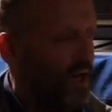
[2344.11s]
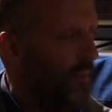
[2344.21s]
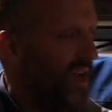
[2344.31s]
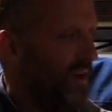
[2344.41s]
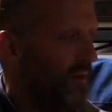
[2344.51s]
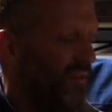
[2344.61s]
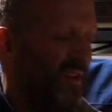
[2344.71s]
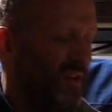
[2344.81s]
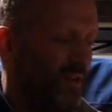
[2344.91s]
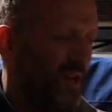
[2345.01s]
um, and
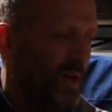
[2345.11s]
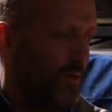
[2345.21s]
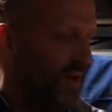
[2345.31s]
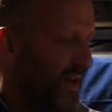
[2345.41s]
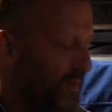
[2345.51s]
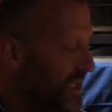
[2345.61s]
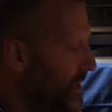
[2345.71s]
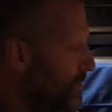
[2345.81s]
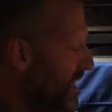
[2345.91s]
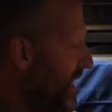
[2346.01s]
no one else
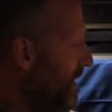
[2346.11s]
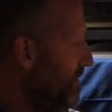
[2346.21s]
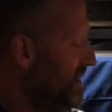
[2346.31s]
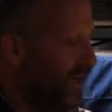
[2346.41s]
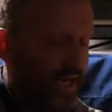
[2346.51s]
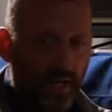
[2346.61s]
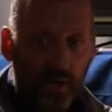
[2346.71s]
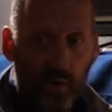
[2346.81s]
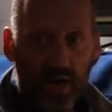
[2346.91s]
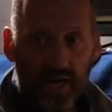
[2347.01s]
is really doing
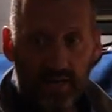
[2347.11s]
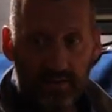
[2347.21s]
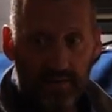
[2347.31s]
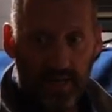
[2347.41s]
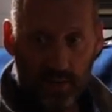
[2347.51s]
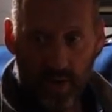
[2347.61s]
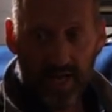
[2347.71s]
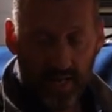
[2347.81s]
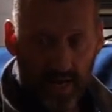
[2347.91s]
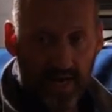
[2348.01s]
it quite in the
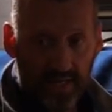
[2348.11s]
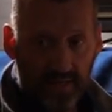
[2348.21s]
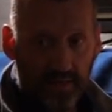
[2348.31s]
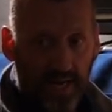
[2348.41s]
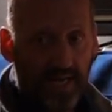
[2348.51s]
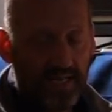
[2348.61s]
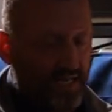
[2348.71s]
way that I do that.